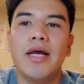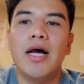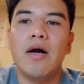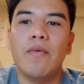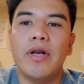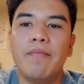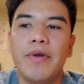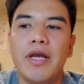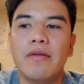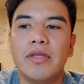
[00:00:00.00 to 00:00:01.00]
I went
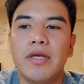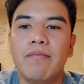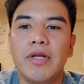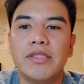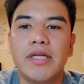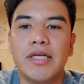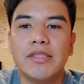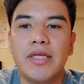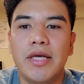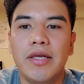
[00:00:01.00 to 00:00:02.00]
pick out the templates the next
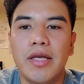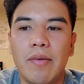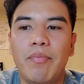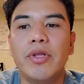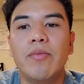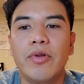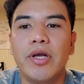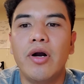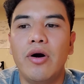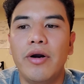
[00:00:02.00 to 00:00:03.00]
day. I put them on the
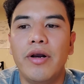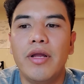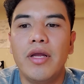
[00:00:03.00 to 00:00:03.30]
car.